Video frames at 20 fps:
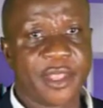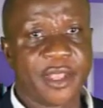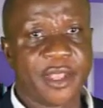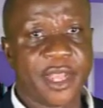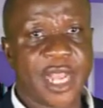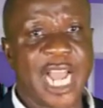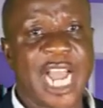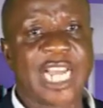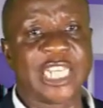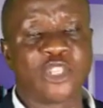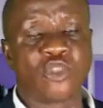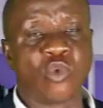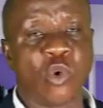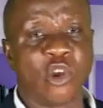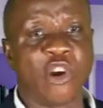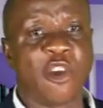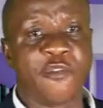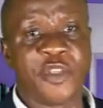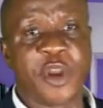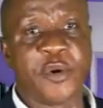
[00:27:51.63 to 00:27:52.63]
as one
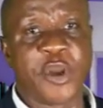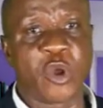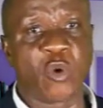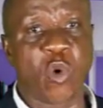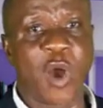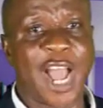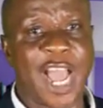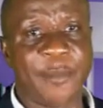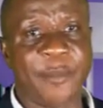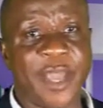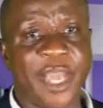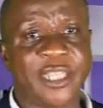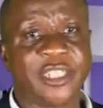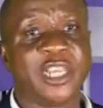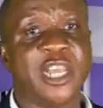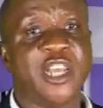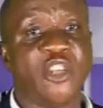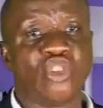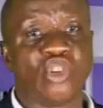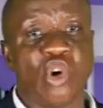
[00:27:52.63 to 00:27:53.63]
of the requirements
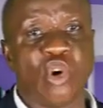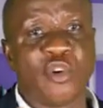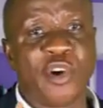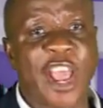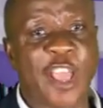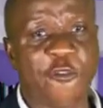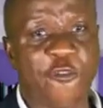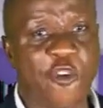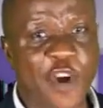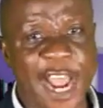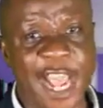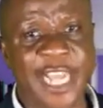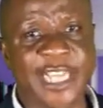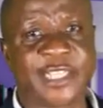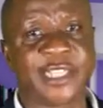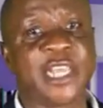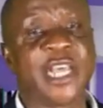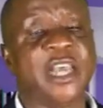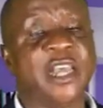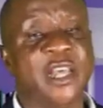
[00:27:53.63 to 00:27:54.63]
to
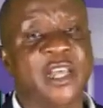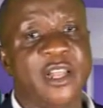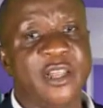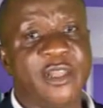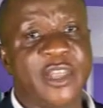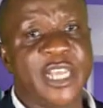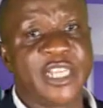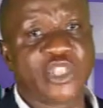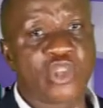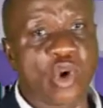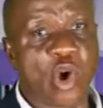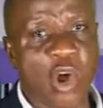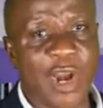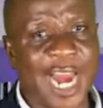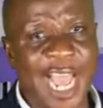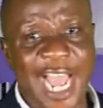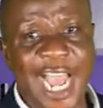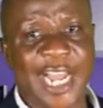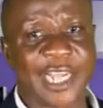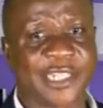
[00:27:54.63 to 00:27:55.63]
reference the
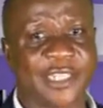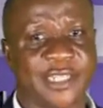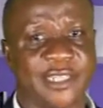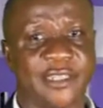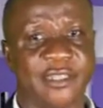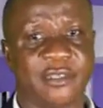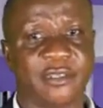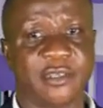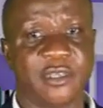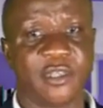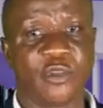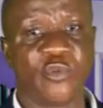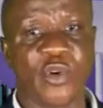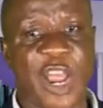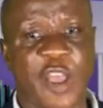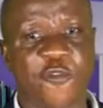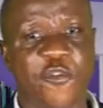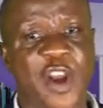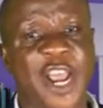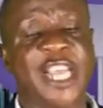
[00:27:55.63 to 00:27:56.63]
scholars,
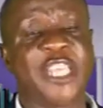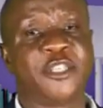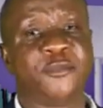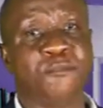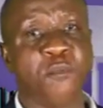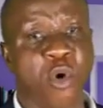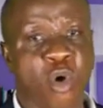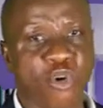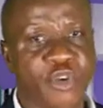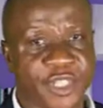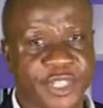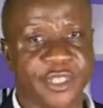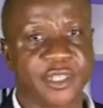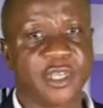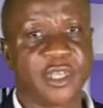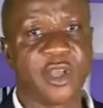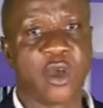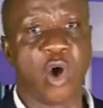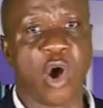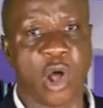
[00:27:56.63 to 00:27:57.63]
reference books,
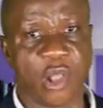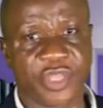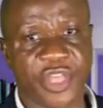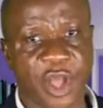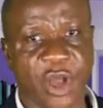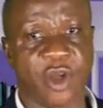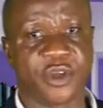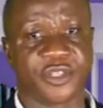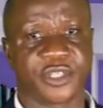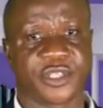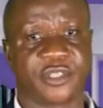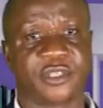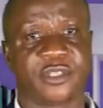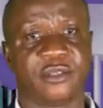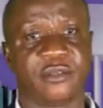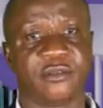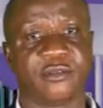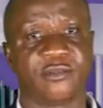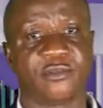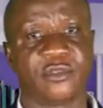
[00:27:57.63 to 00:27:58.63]
authors.
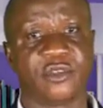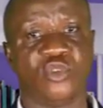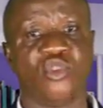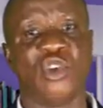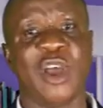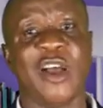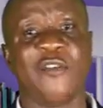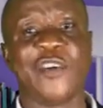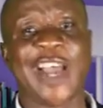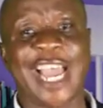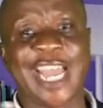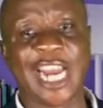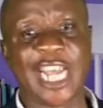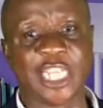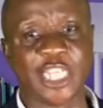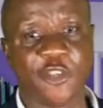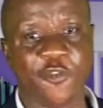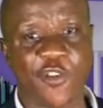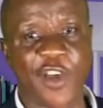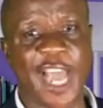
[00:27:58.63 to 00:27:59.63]
You have
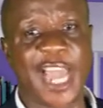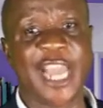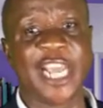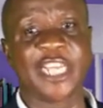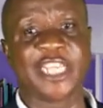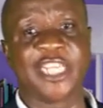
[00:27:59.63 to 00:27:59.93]
identified in